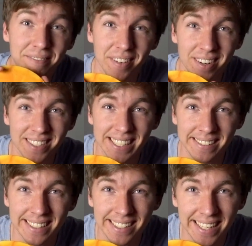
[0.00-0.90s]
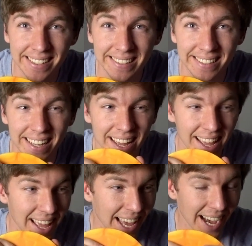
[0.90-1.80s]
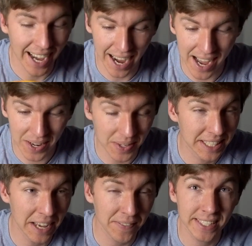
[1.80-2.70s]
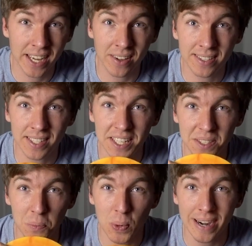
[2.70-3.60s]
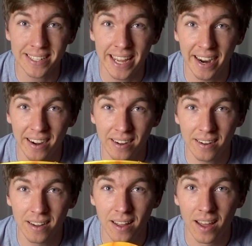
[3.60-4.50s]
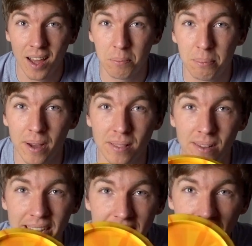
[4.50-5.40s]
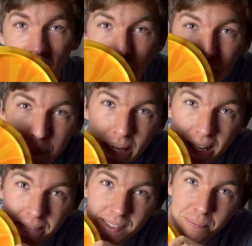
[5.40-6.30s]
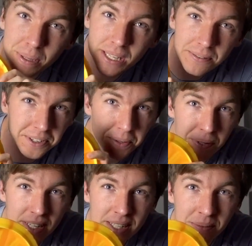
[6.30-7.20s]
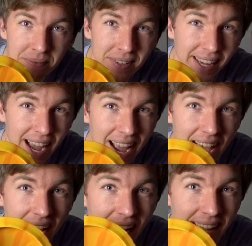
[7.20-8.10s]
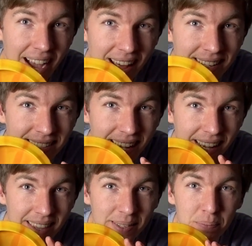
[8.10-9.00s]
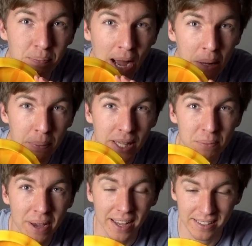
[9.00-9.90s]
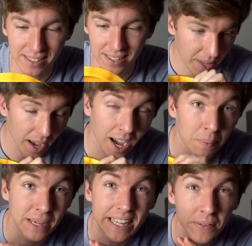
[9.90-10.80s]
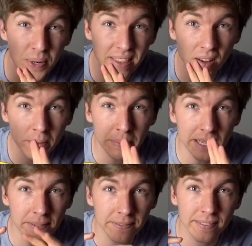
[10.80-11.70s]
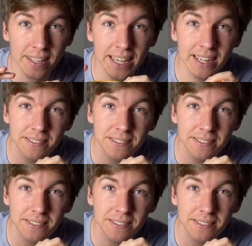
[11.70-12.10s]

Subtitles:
first series Tilt. You can definitely tell it's seen some wear and tear, but look at that beefy rim. Like I gotta say, this might be the best. But even with all the beef, it is